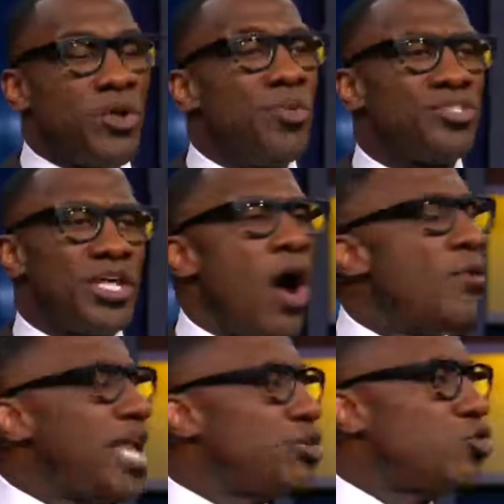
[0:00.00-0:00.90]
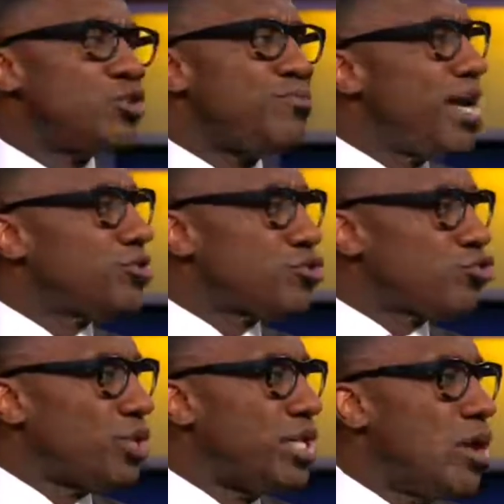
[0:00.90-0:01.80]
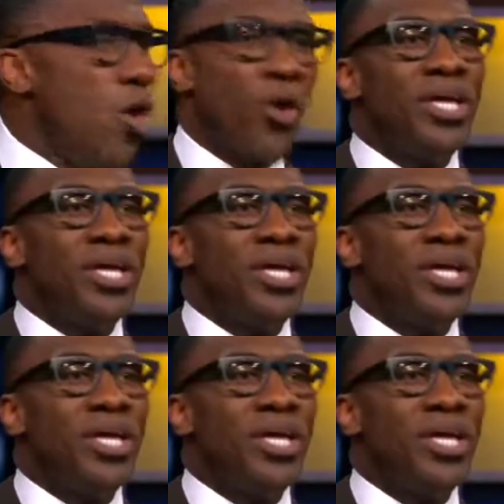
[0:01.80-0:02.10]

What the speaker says: someone says, "Oh, that dude's big as a tree,"